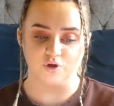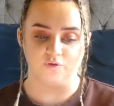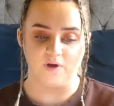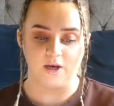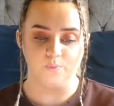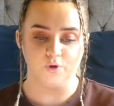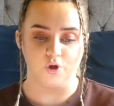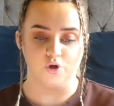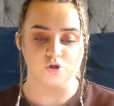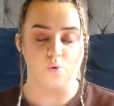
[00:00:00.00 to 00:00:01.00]
or if anyone
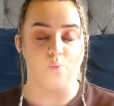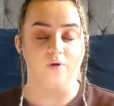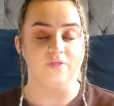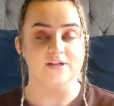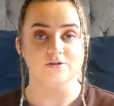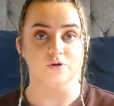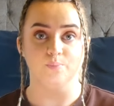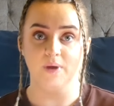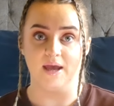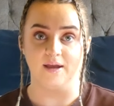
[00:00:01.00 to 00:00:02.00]
knows what this
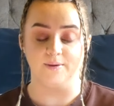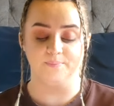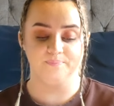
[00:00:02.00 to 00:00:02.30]
could be.